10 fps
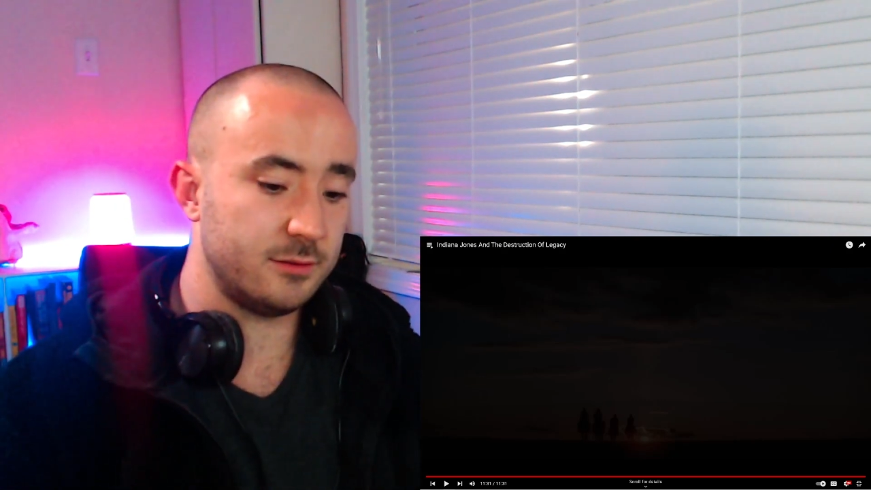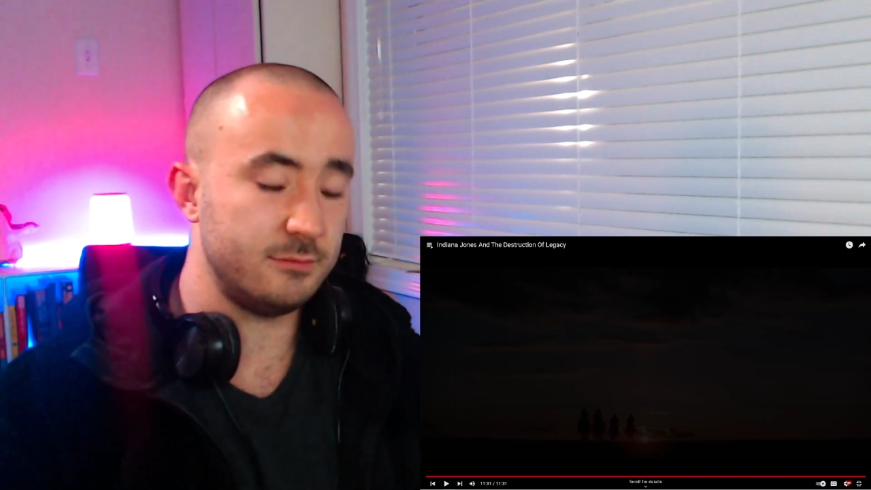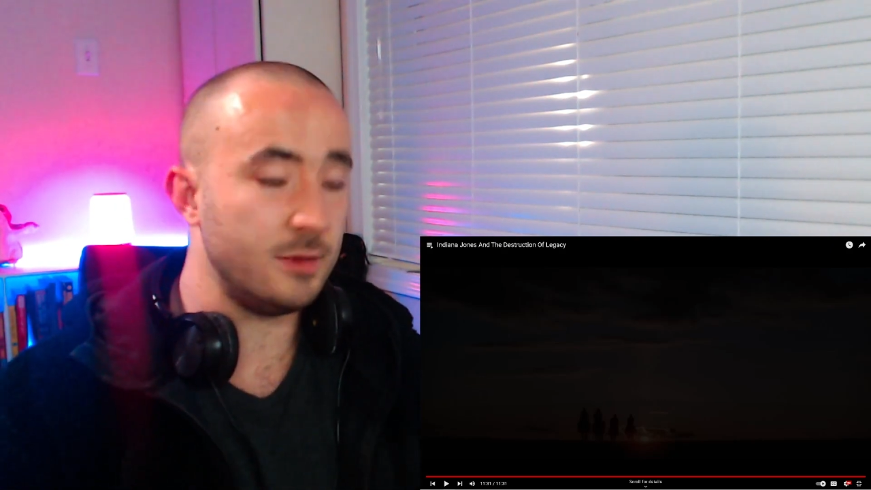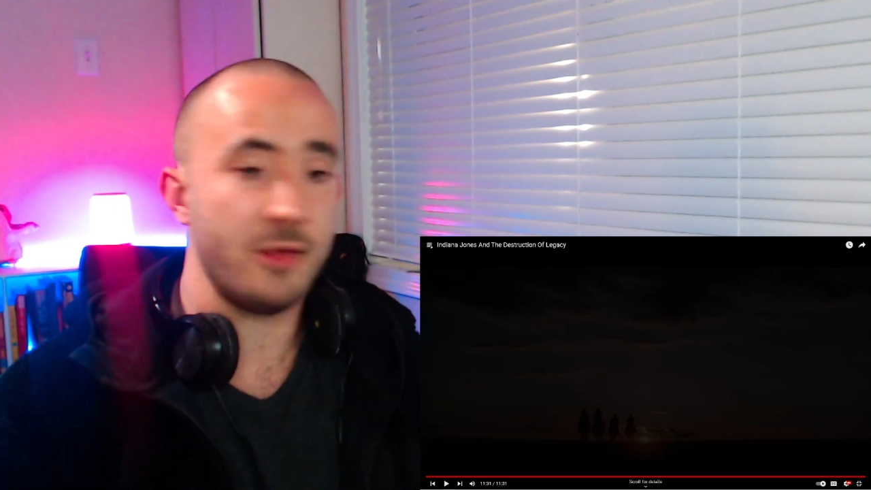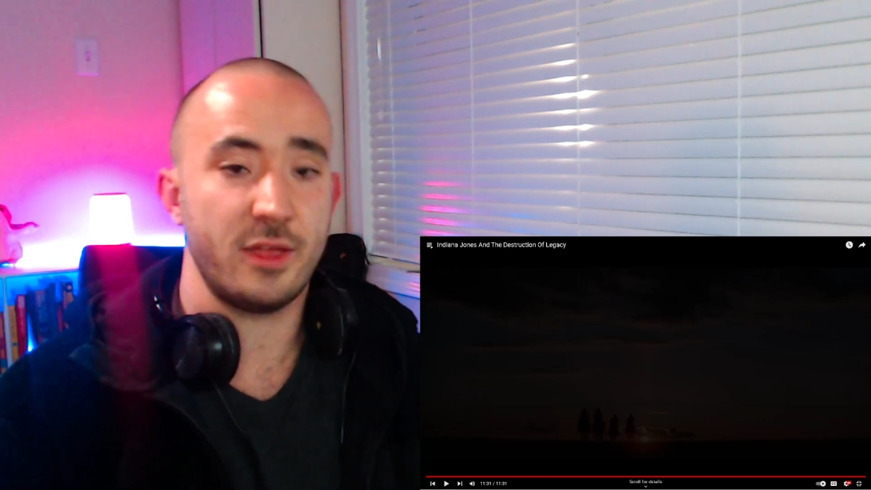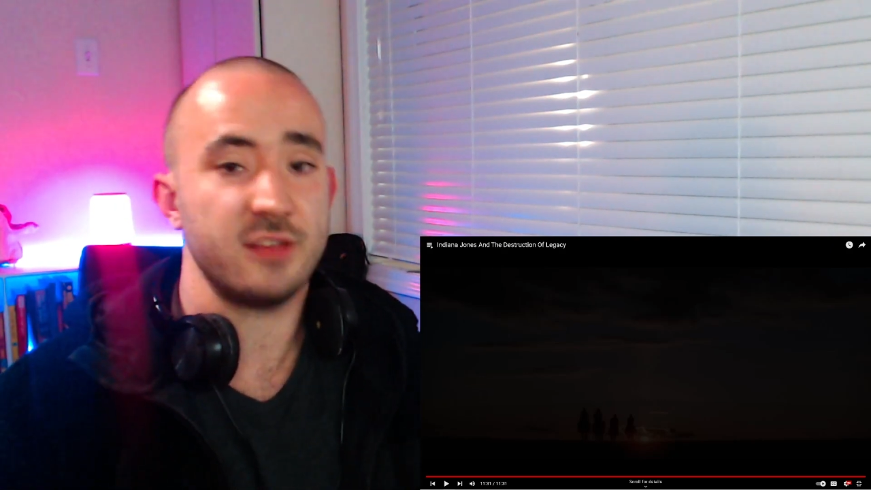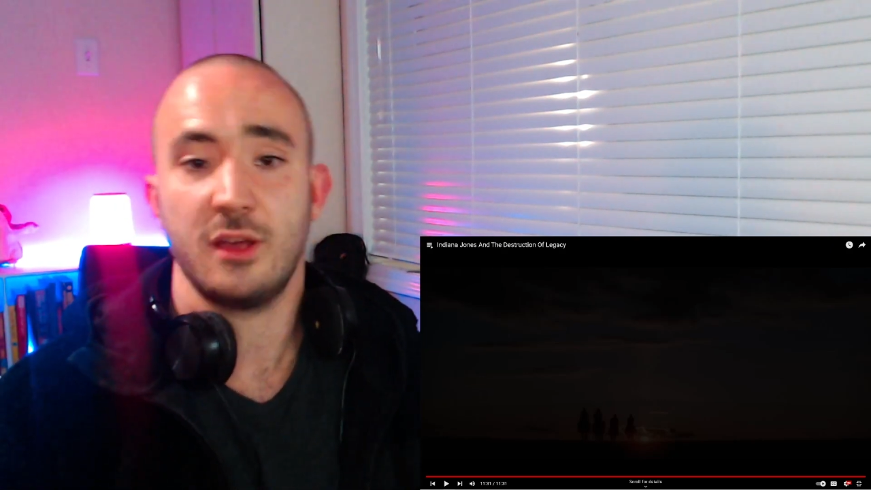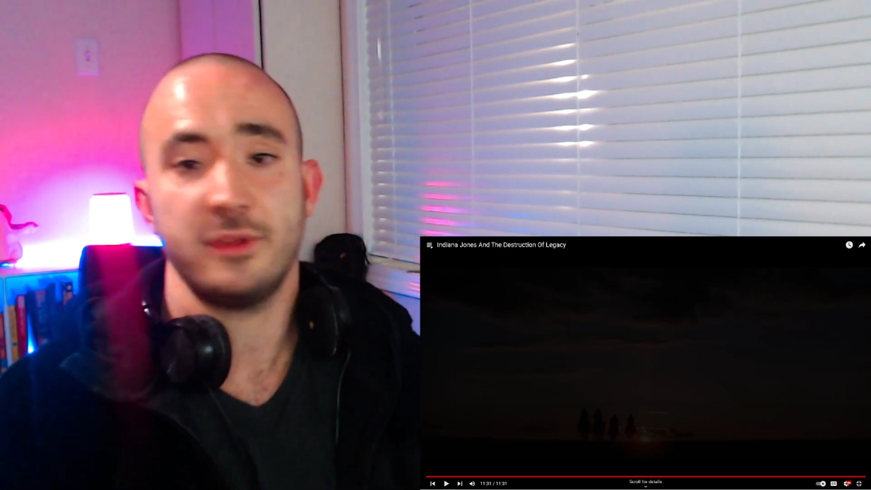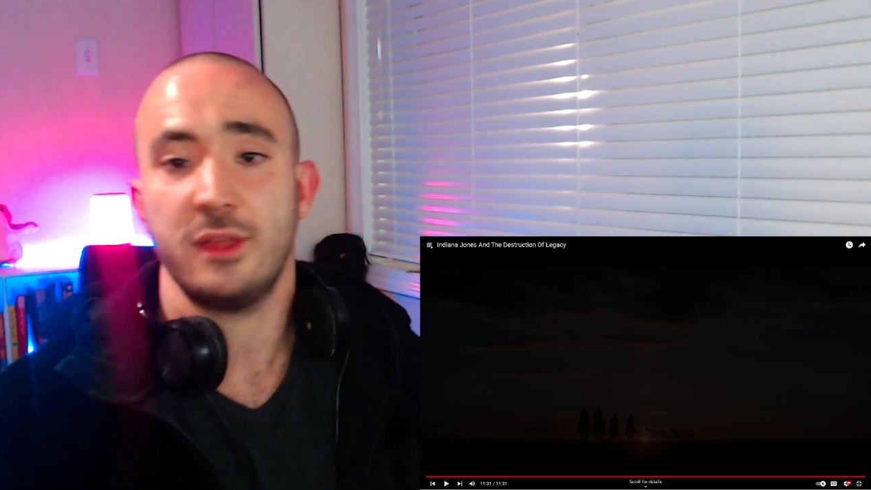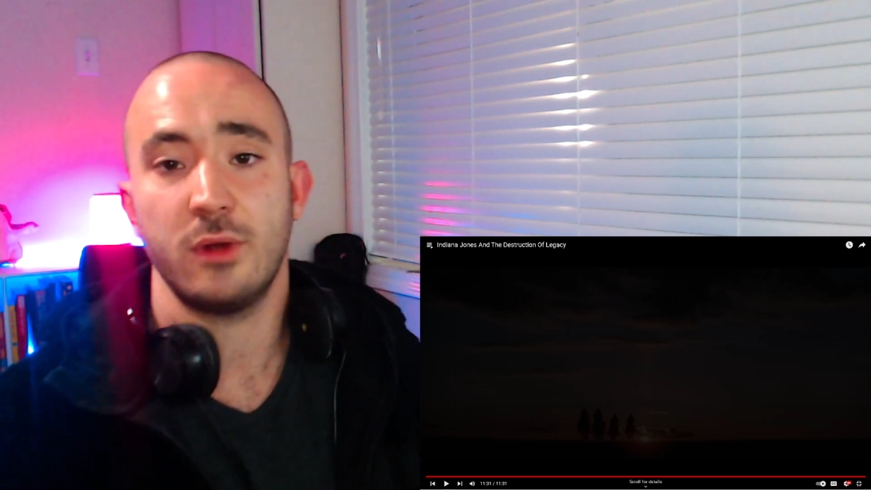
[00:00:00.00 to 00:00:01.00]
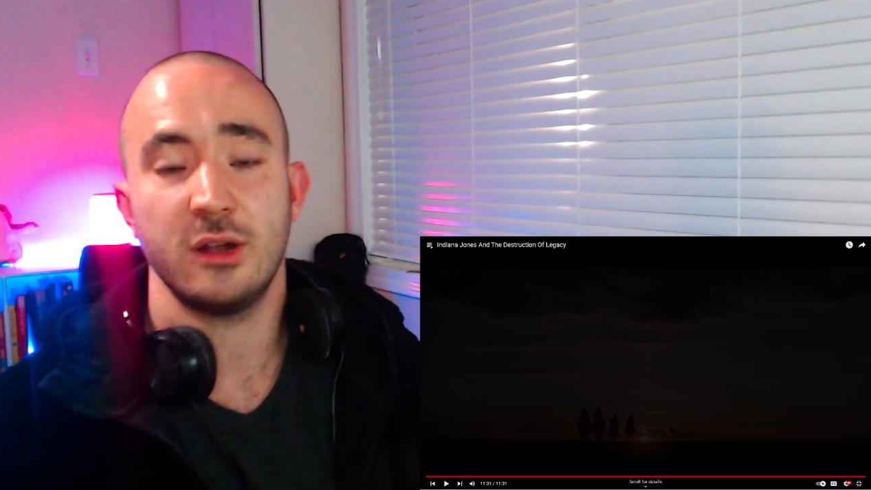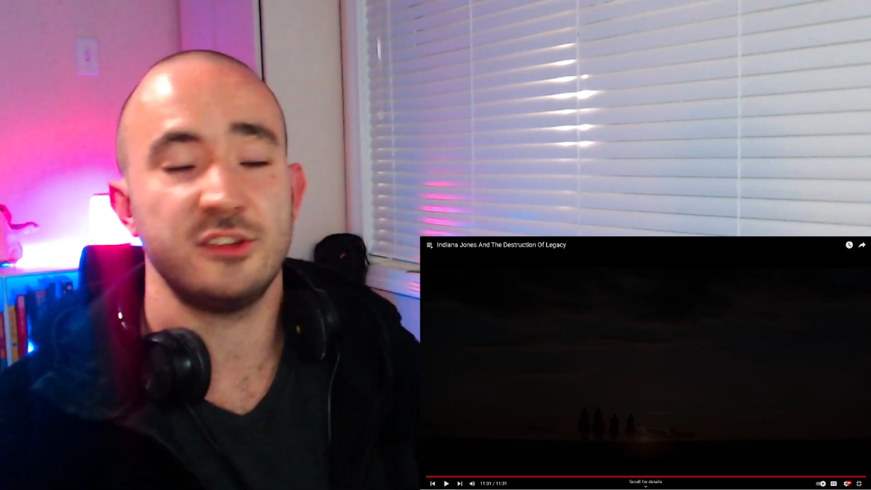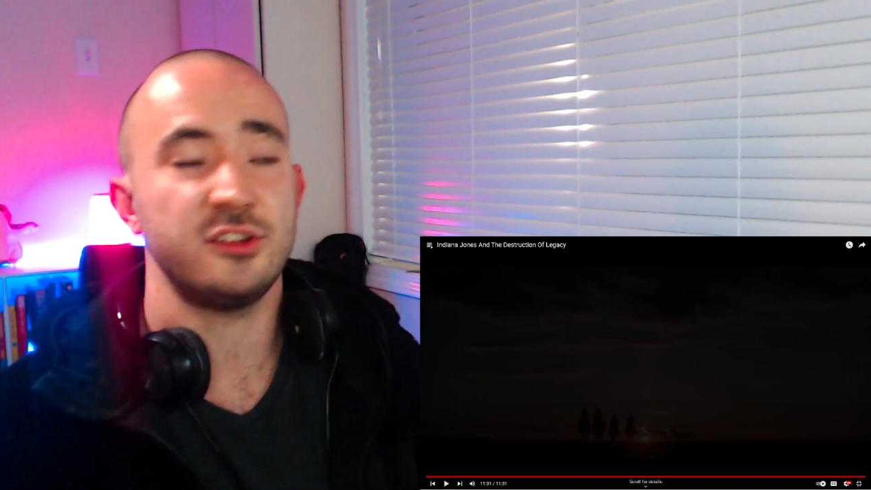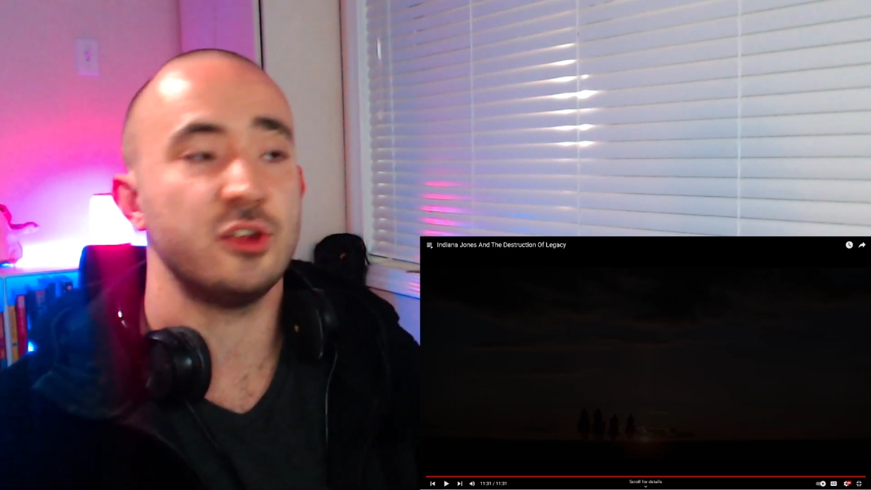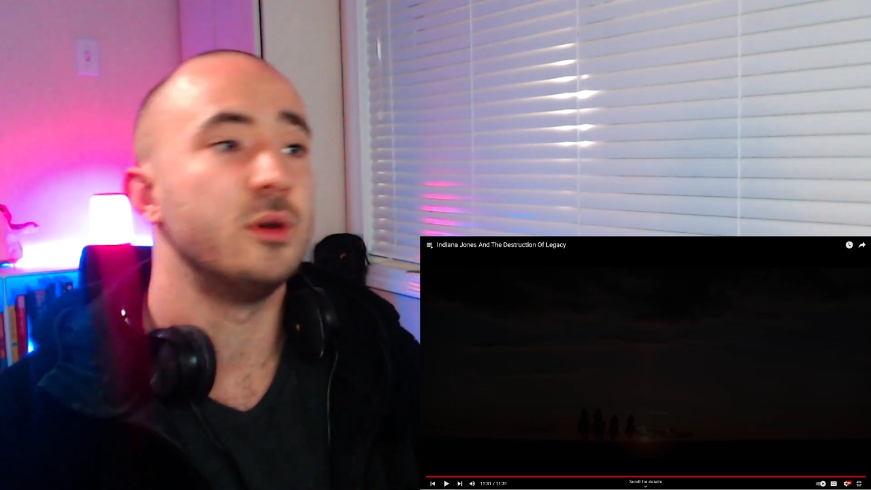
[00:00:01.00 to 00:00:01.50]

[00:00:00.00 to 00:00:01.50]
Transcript: no, that's not what they wanted to do.